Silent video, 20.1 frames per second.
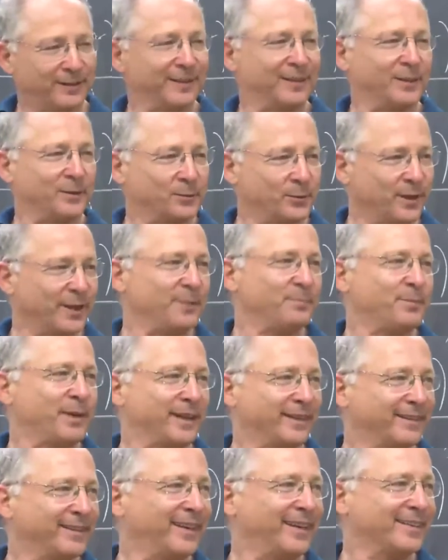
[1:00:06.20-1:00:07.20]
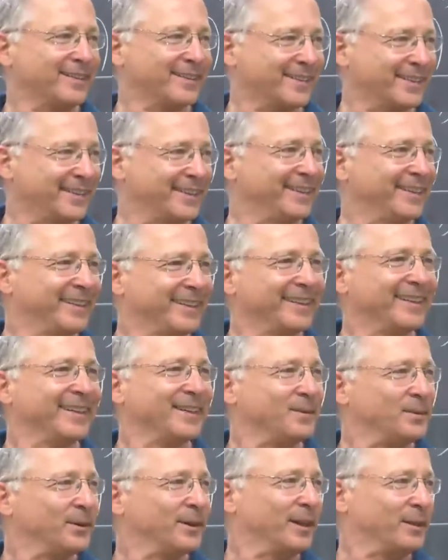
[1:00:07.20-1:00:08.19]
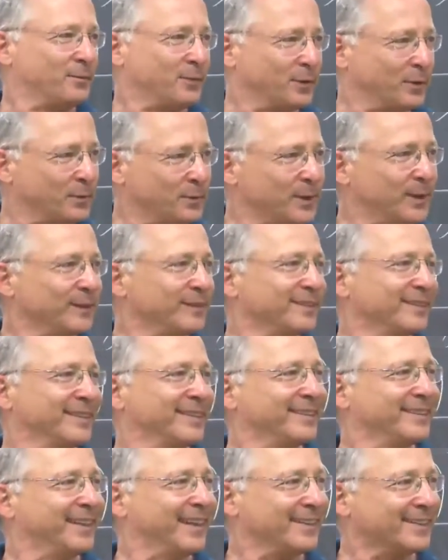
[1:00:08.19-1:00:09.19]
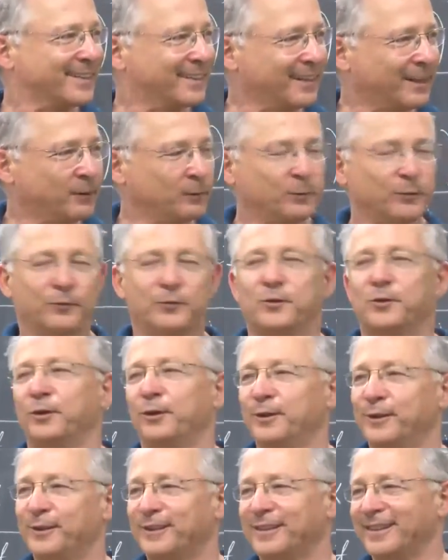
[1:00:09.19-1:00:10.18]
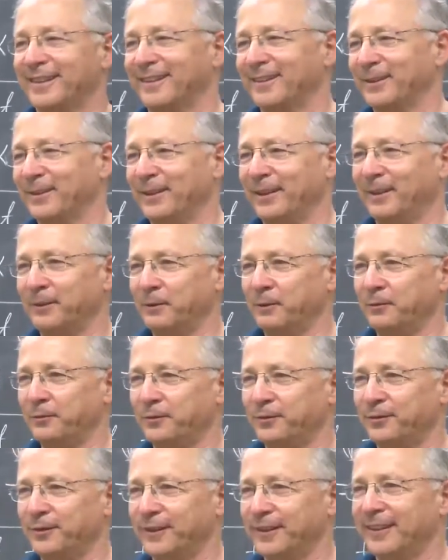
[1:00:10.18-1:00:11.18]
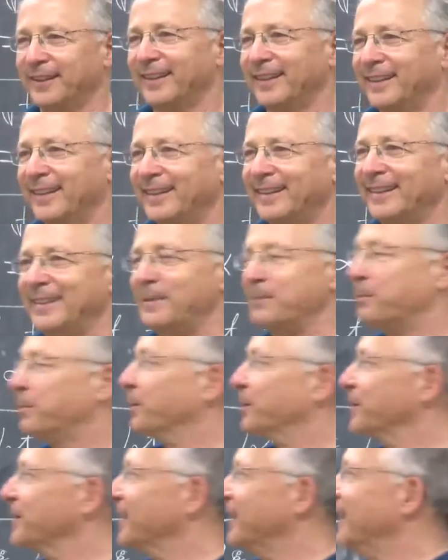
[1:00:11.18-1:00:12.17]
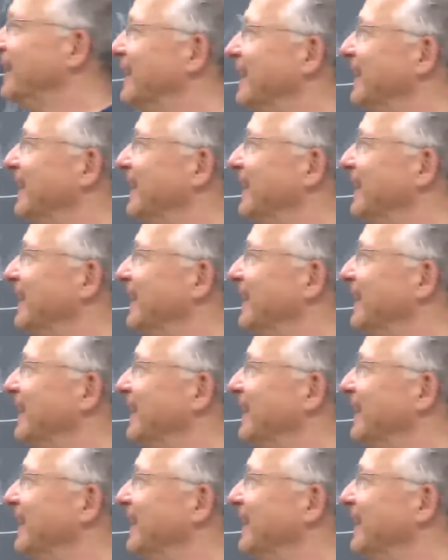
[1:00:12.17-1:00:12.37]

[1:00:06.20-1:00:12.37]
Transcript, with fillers: that he could really paint nicely whatever you want and does it out of choice and not out of impos-